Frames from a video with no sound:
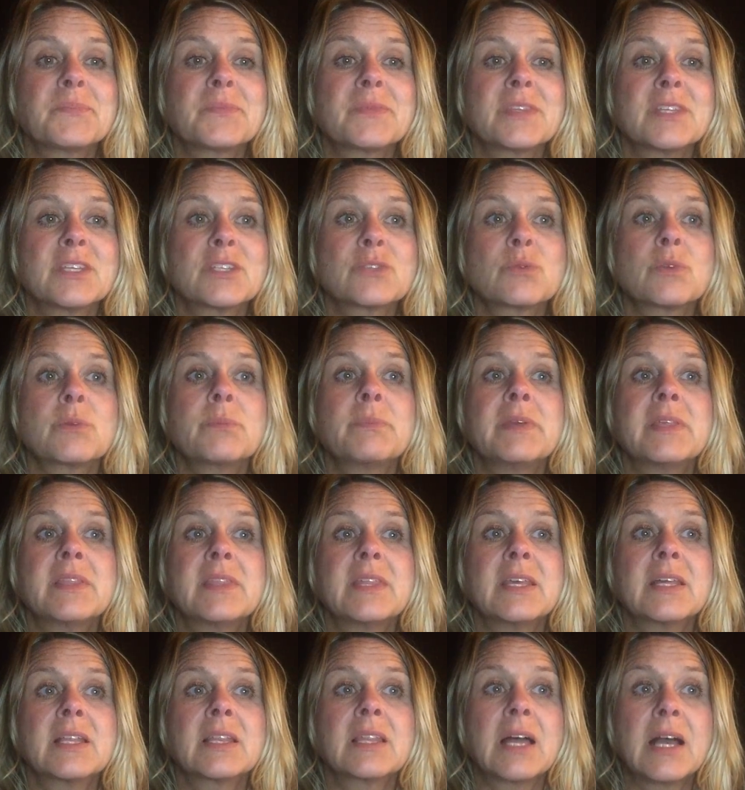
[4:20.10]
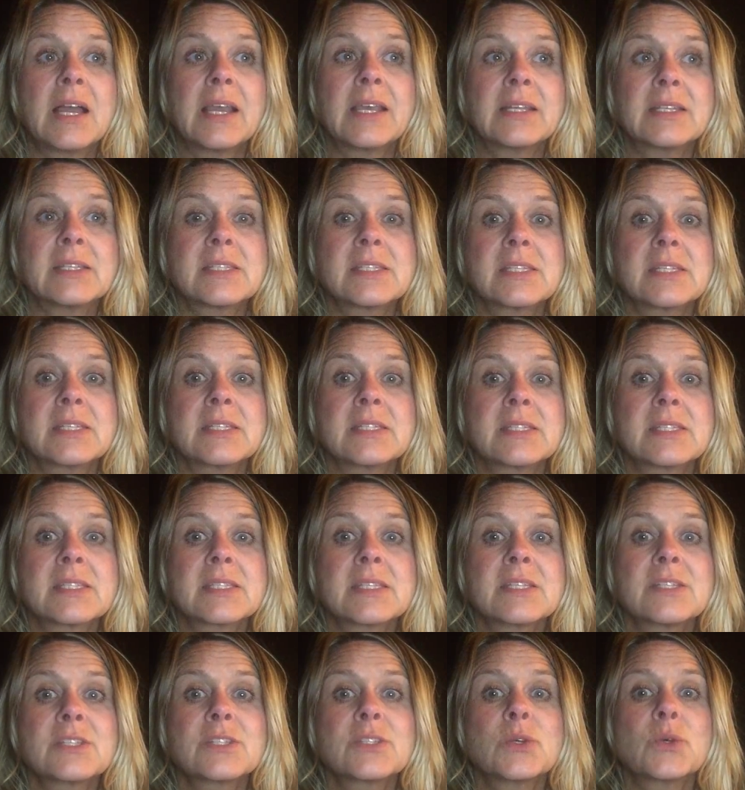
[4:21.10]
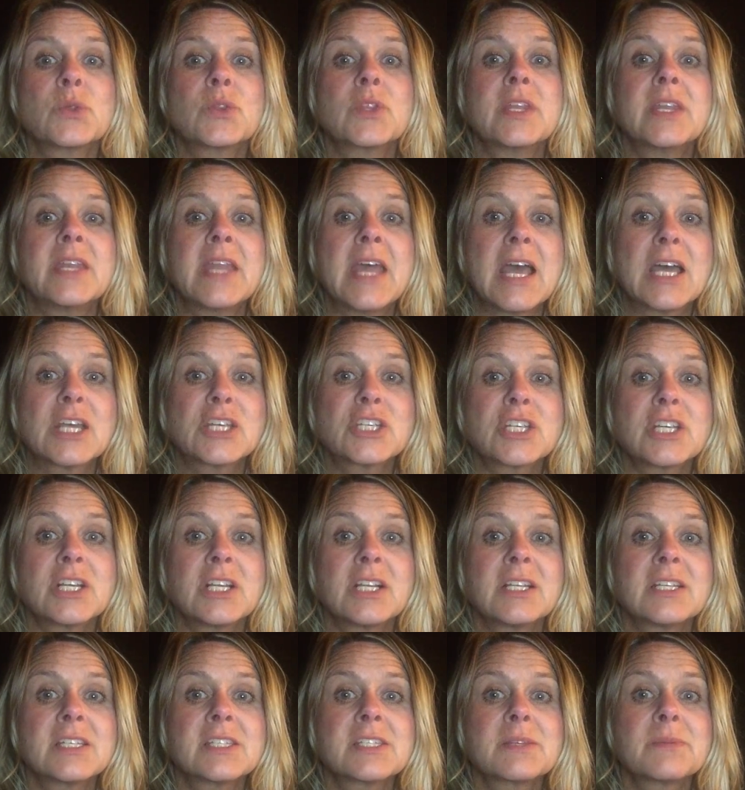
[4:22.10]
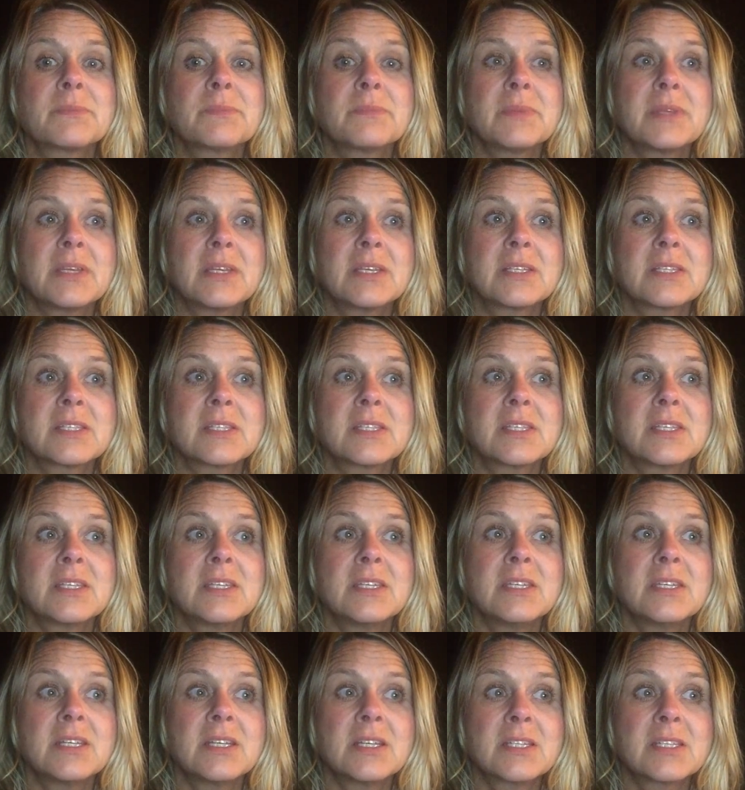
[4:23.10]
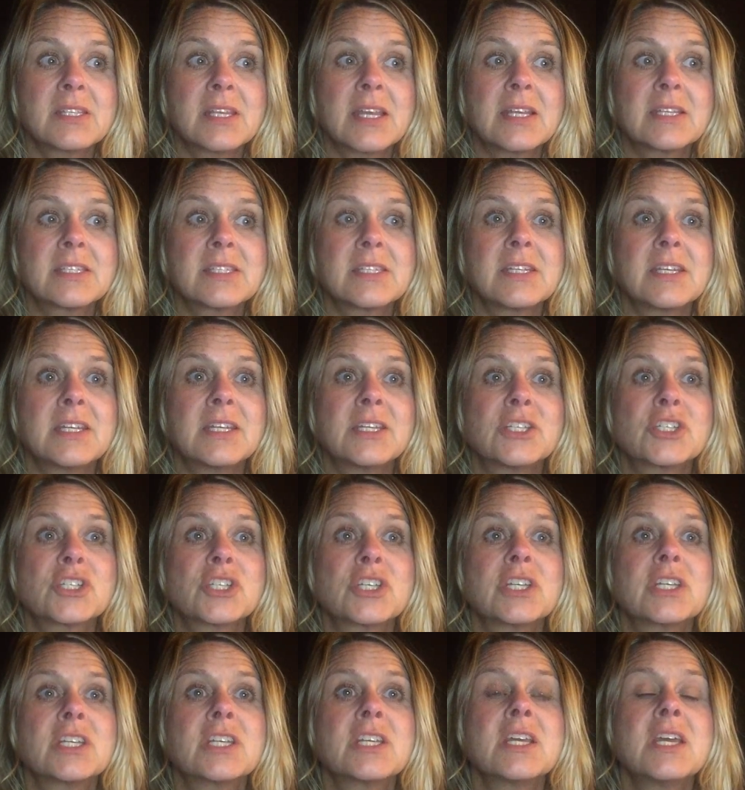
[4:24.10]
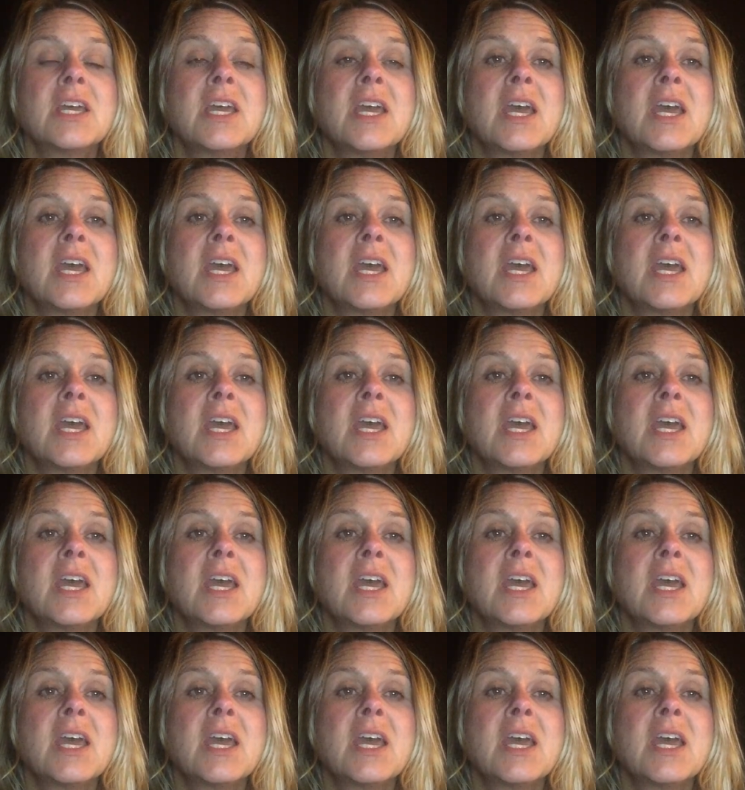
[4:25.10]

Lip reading: this would be the alliances. So the nationalism is the assassination,